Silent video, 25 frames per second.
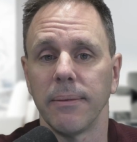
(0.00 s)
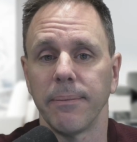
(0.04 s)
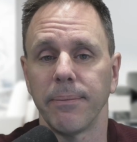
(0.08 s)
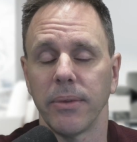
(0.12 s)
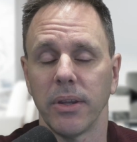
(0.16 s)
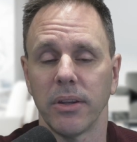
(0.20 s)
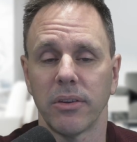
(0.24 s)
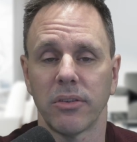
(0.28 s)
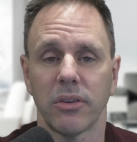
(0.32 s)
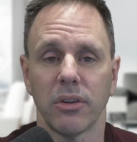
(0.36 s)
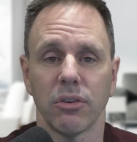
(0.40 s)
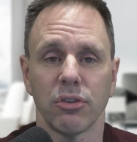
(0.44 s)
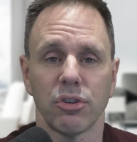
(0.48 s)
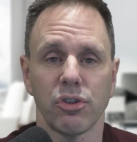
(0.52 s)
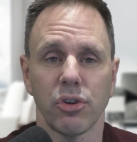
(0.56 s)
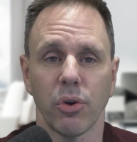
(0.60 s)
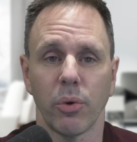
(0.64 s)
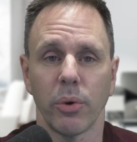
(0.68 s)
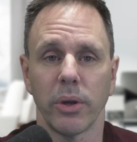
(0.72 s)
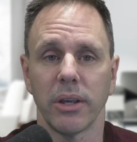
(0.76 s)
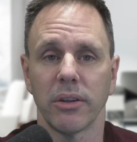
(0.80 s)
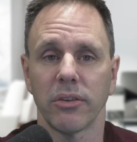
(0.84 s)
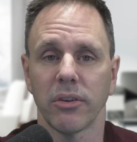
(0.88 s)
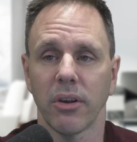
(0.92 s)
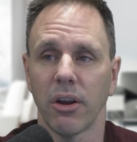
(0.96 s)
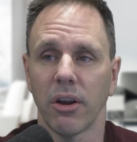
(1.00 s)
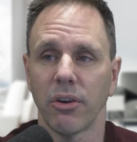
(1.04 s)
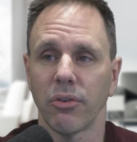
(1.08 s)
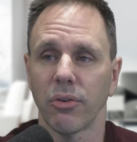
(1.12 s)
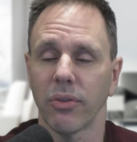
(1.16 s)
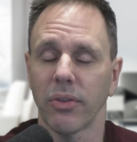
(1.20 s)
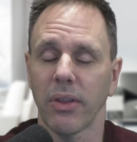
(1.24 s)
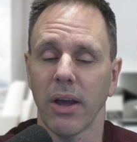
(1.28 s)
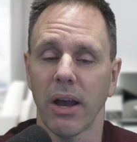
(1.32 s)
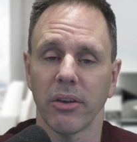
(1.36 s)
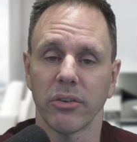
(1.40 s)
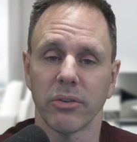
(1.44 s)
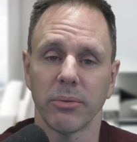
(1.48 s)
it's still showing as
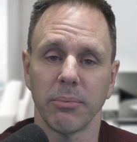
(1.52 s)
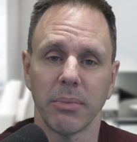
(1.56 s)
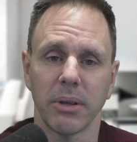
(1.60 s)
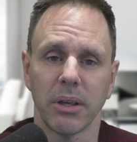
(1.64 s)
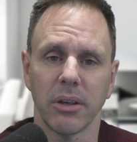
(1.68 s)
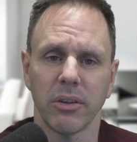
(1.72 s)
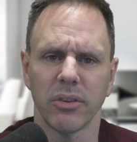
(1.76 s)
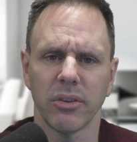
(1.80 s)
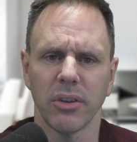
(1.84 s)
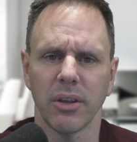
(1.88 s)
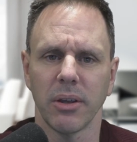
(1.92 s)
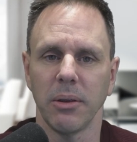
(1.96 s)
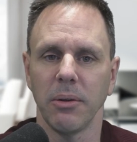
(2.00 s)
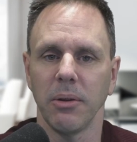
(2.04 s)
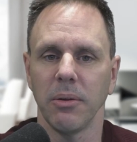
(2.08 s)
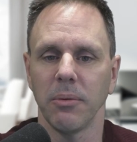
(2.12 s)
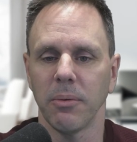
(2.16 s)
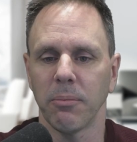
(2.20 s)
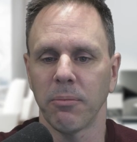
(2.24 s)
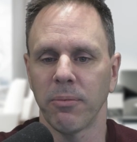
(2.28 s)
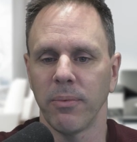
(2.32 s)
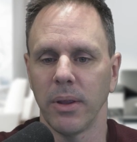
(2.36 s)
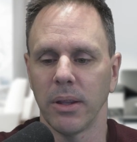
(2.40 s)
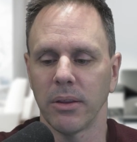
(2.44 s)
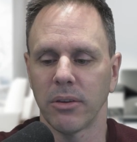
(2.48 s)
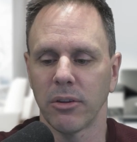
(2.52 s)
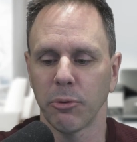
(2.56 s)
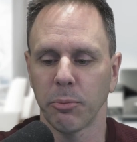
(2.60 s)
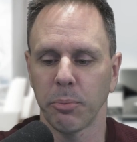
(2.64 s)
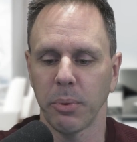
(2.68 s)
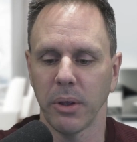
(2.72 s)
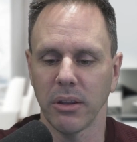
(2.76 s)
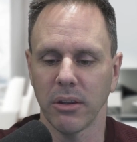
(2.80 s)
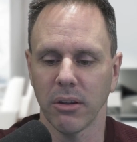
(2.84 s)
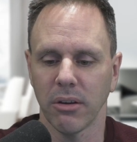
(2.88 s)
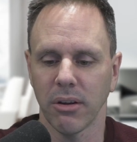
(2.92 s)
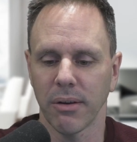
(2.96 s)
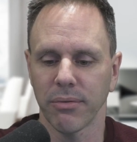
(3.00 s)
$100,000 because they
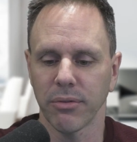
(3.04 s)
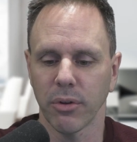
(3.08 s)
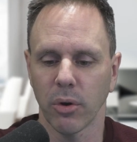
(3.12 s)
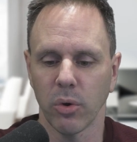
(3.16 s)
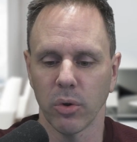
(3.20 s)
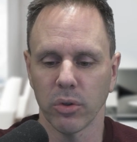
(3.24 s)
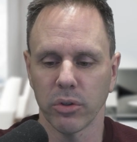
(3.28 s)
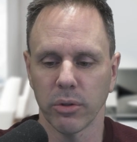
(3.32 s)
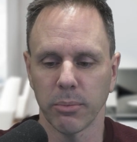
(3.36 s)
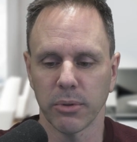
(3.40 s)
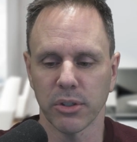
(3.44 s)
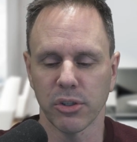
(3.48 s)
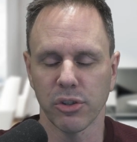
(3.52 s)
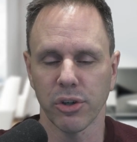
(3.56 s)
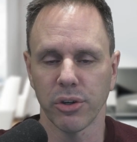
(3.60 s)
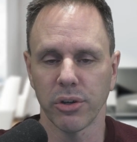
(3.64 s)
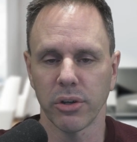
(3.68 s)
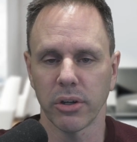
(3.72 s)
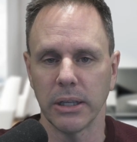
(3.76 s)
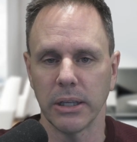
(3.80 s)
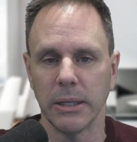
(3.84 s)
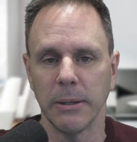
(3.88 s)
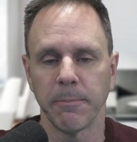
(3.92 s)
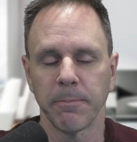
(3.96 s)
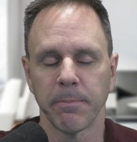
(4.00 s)
anticipate they'll have to hold to maturity.